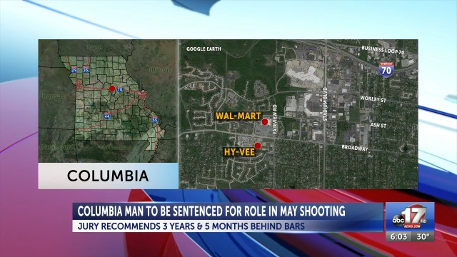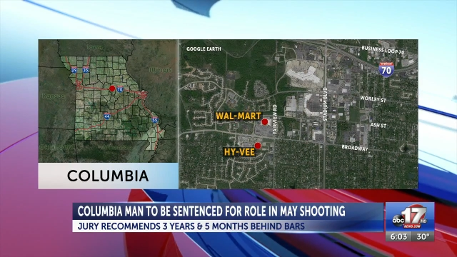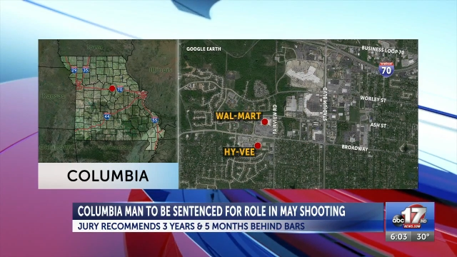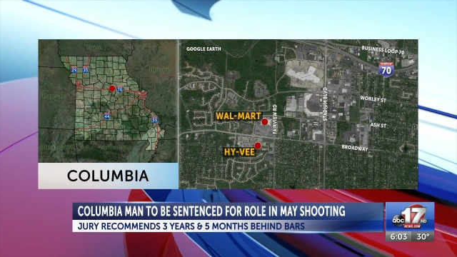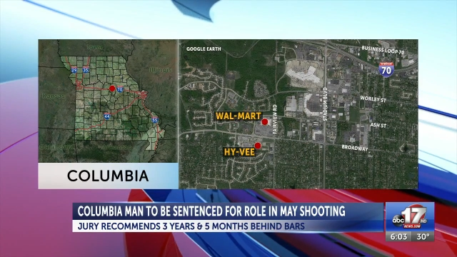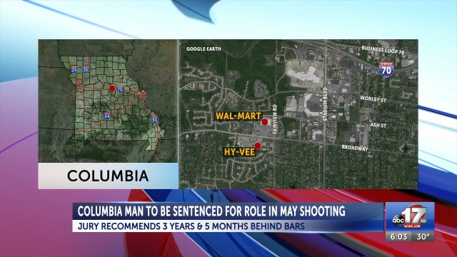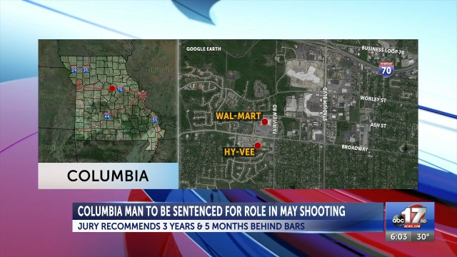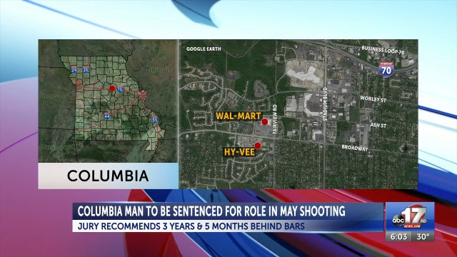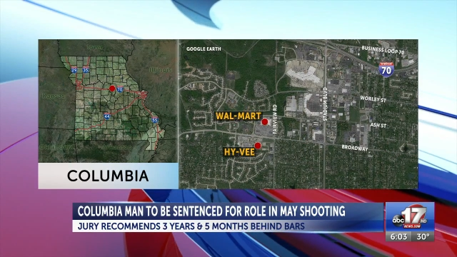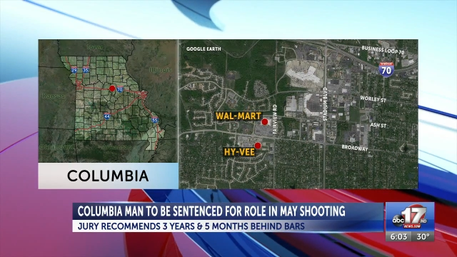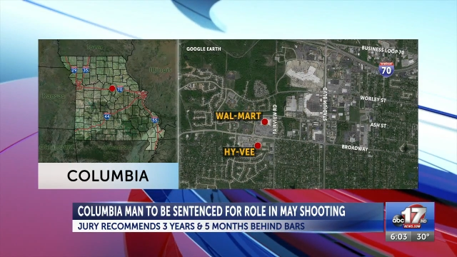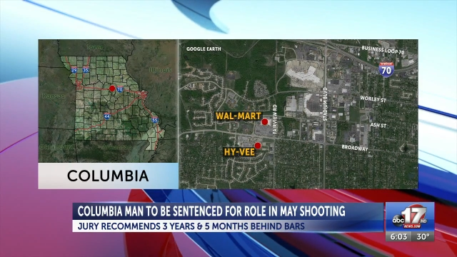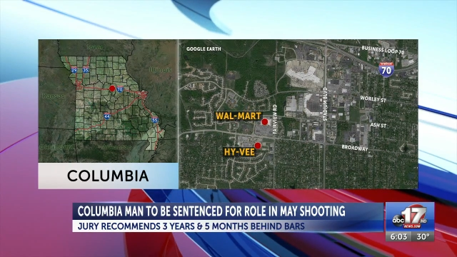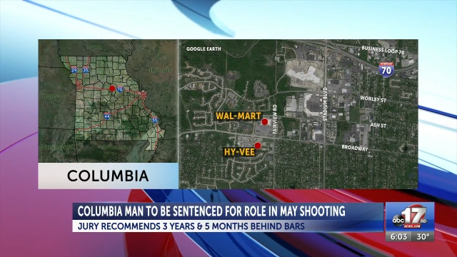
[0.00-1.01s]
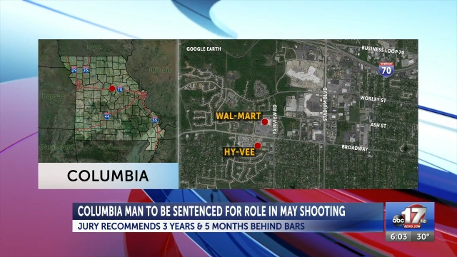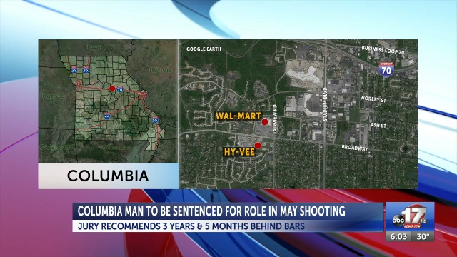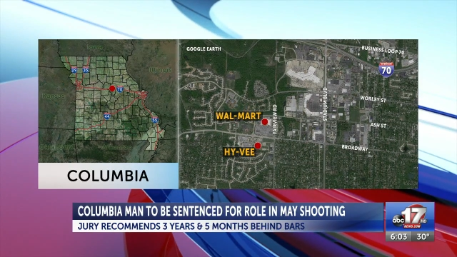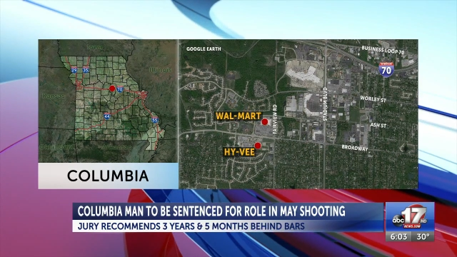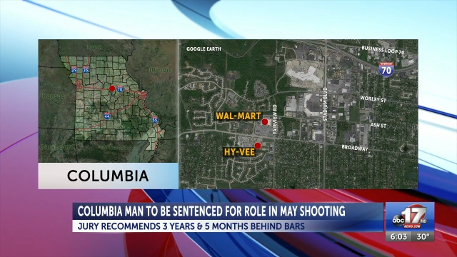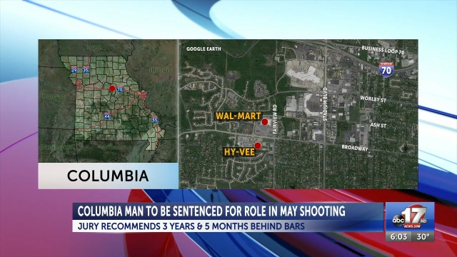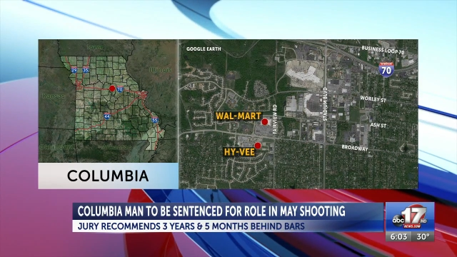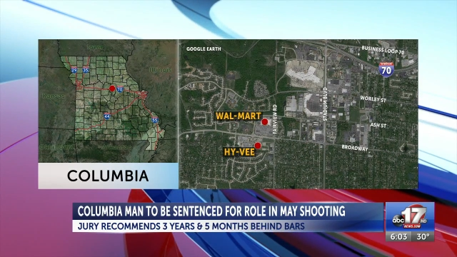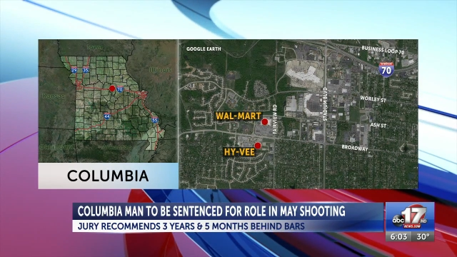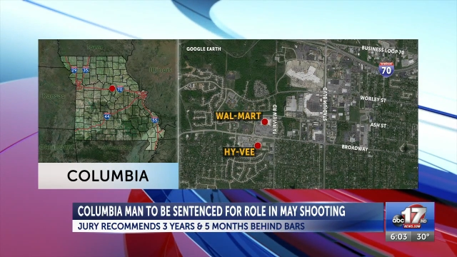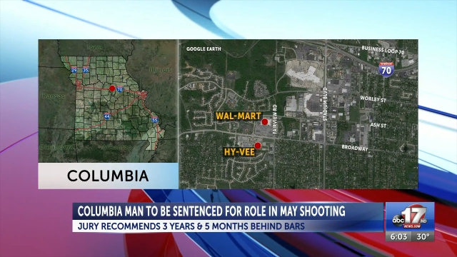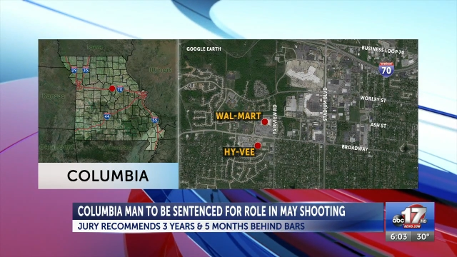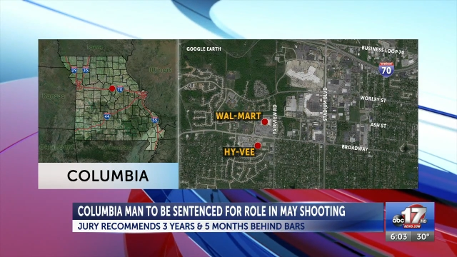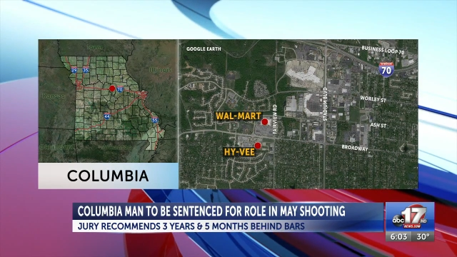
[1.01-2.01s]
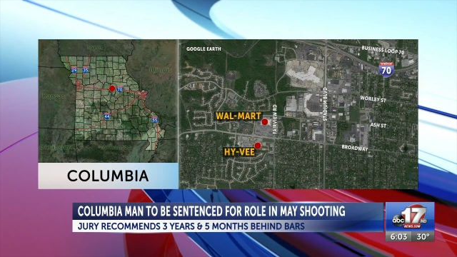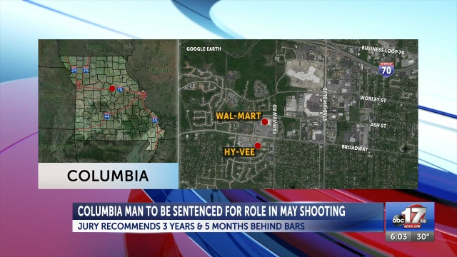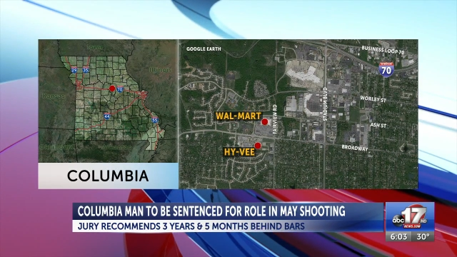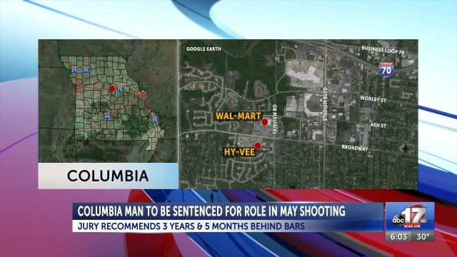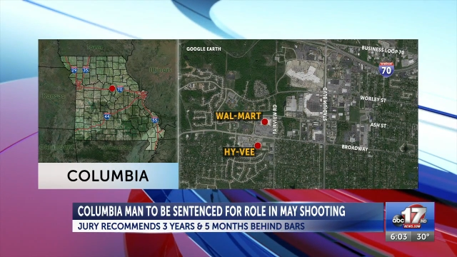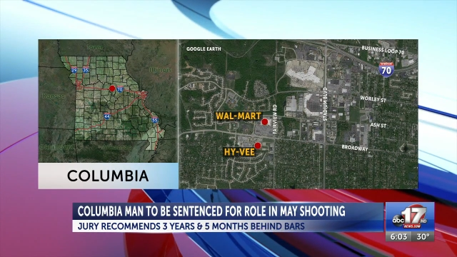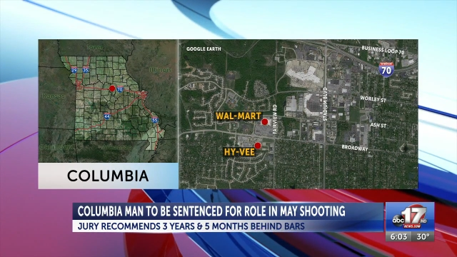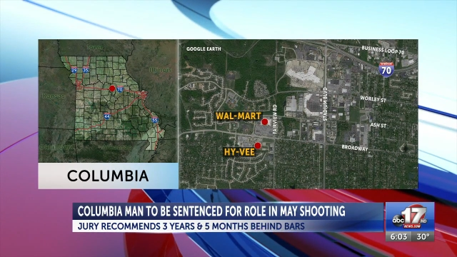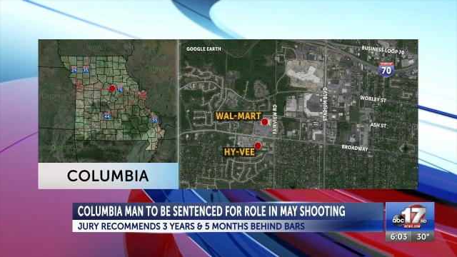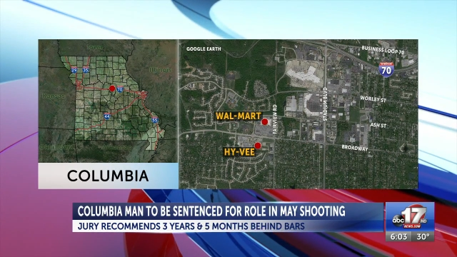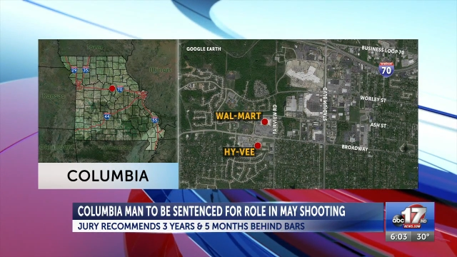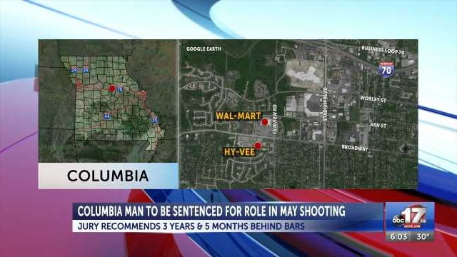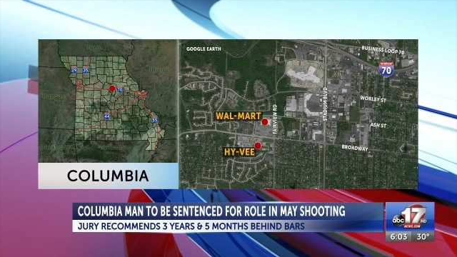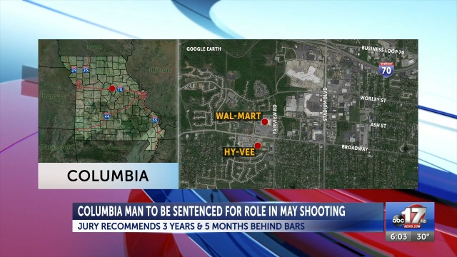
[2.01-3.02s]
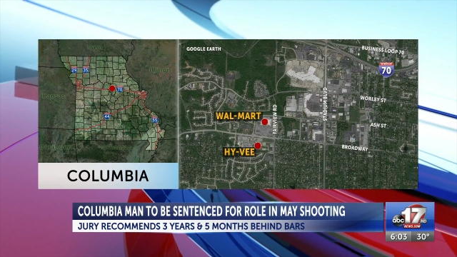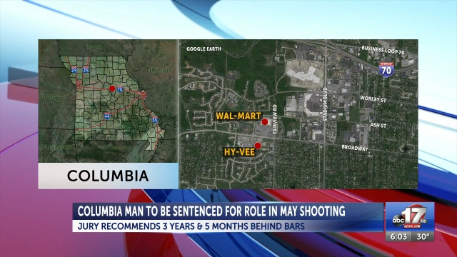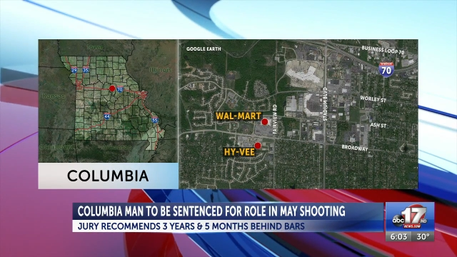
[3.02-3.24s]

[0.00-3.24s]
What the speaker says: Nobody's mouth can be seen.